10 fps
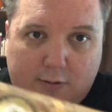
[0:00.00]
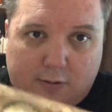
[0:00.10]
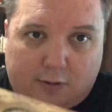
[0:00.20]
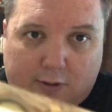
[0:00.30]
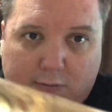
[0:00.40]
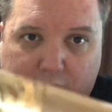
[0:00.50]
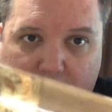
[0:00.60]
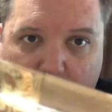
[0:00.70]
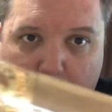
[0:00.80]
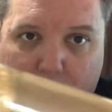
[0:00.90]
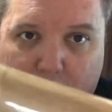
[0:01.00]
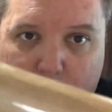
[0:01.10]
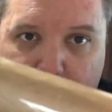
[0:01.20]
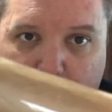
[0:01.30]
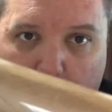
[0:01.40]
with the emblem,
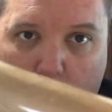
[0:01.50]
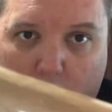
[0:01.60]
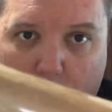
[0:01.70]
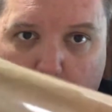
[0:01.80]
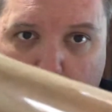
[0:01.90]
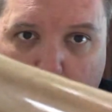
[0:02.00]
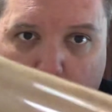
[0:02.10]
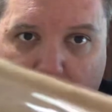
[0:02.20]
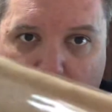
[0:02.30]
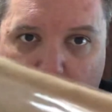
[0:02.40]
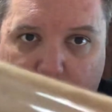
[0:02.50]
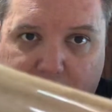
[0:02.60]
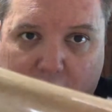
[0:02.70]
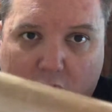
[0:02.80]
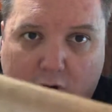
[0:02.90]
with the logo around the
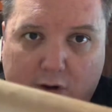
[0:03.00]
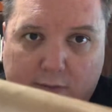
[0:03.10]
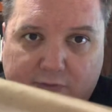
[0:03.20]
cigar.